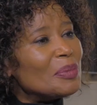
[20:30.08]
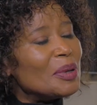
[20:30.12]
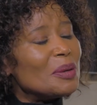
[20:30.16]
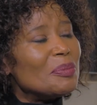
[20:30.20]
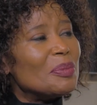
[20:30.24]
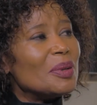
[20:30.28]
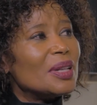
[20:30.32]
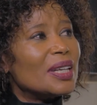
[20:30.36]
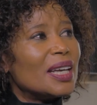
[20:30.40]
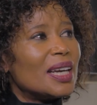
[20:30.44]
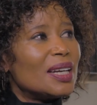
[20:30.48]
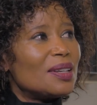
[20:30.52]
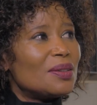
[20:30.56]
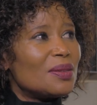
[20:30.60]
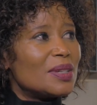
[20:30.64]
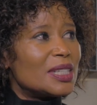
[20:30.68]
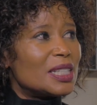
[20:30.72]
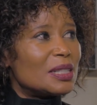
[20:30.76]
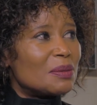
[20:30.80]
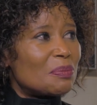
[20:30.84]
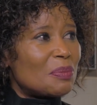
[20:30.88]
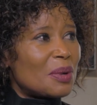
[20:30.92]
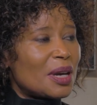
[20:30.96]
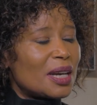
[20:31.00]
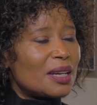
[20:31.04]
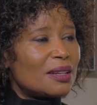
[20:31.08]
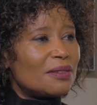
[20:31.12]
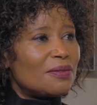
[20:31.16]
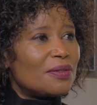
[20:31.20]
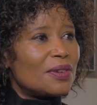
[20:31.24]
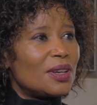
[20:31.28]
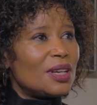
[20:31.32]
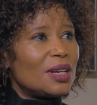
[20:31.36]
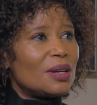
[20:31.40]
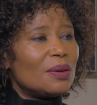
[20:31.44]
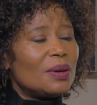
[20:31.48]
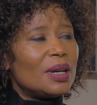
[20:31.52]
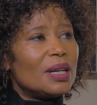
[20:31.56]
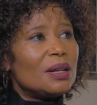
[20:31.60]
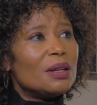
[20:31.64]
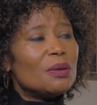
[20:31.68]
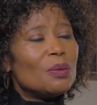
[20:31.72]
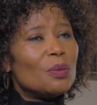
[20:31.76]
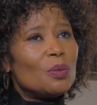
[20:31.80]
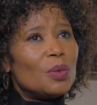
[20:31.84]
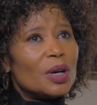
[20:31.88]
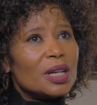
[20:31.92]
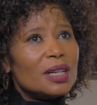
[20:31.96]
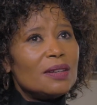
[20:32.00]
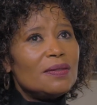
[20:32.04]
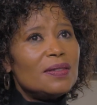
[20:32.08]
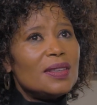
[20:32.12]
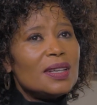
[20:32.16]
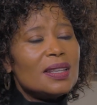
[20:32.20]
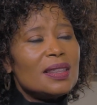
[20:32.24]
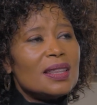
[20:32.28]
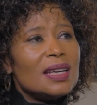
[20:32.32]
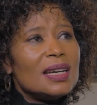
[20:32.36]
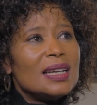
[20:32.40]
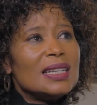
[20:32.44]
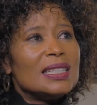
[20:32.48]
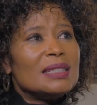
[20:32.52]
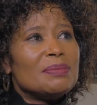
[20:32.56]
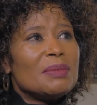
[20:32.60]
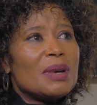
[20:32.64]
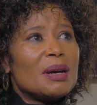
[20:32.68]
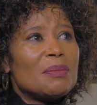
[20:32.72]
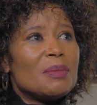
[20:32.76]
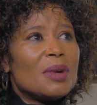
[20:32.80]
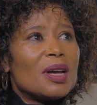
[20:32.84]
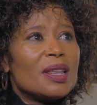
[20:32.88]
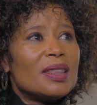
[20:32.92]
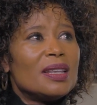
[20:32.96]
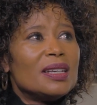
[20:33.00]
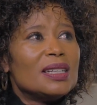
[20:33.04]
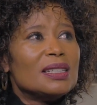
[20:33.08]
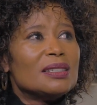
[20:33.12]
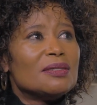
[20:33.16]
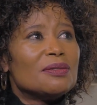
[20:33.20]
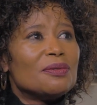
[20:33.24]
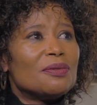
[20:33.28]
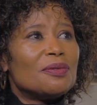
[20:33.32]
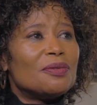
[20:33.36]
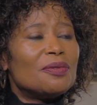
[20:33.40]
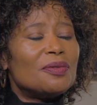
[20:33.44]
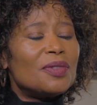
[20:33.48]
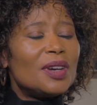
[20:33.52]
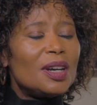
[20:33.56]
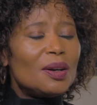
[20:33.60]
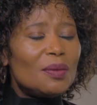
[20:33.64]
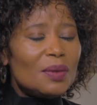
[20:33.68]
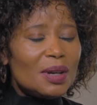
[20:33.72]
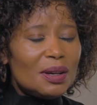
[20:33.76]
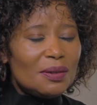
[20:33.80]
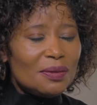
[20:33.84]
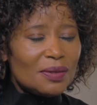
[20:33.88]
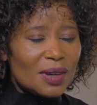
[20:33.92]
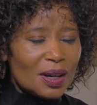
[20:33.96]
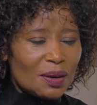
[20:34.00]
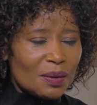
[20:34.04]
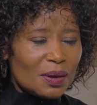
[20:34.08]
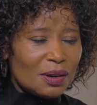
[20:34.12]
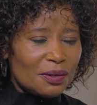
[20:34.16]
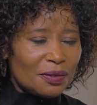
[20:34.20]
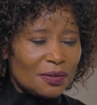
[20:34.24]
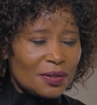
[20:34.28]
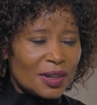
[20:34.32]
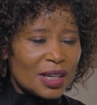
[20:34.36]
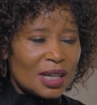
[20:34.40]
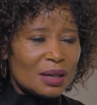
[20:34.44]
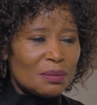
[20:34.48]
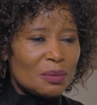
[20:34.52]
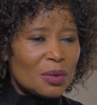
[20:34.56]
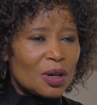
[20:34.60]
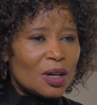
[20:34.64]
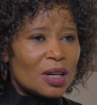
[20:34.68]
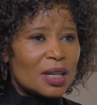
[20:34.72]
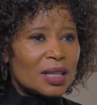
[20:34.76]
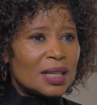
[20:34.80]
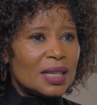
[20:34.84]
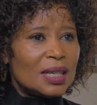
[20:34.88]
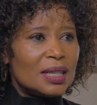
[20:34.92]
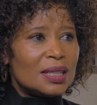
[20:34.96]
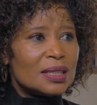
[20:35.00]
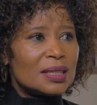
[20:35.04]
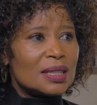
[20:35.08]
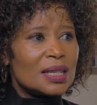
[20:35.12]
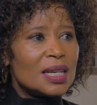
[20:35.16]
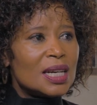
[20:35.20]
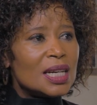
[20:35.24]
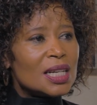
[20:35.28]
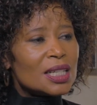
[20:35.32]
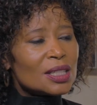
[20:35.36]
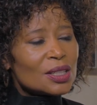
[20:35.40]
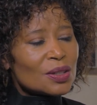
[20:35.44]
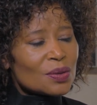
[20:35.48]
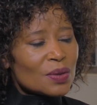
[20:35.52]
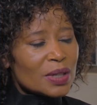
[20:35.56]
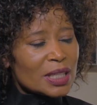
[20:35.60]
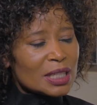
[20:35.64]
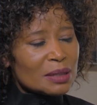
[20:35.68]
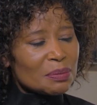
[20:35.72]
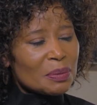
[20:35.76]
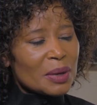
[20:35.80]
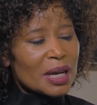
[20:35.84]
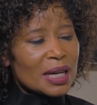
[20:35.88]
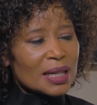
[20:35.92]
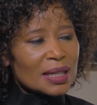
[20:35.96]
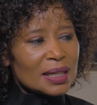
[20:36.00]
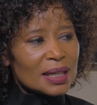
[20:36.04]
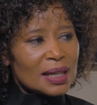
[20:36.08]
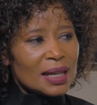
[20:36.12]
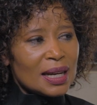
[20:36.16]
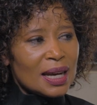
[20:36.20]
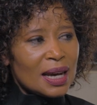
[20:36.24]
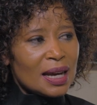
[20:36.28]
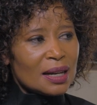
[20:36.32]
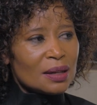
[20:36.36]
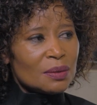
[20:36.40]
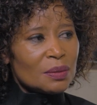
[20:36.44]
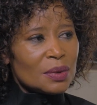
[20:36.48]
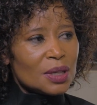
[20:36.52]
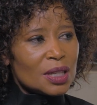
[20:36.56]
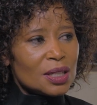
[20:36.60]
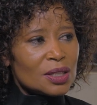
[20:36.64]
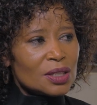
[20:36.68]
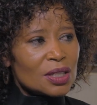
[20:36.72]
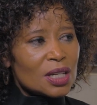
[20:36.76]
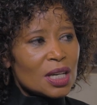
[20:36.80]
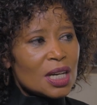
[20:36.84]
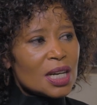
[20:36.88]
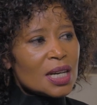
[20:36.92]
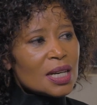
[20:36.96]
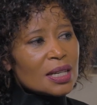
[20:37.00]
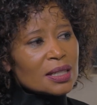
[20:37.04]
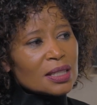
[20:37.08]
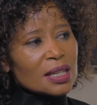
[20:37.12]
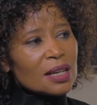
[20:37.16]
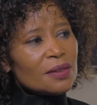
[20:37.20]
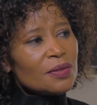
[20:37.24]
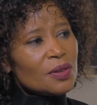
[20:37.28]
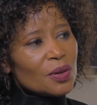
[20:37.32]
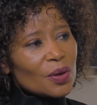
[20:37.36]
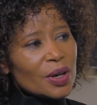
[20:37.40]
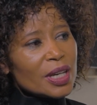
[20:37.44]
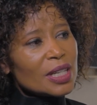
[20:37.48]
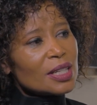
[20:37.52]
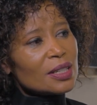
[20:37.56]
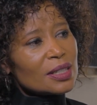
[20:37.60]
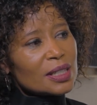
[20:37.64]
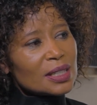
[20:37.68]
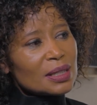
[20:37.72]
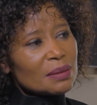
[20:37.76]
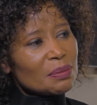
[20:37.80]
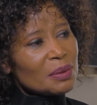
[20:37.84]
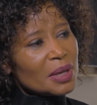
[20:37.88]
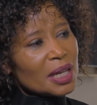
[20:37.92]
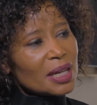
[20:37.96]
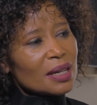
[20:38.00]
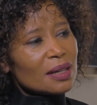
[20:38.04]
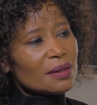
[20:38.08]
people get respect for you. And one of the things my mother's very, very firm on is to respect the language. So if you're going to speak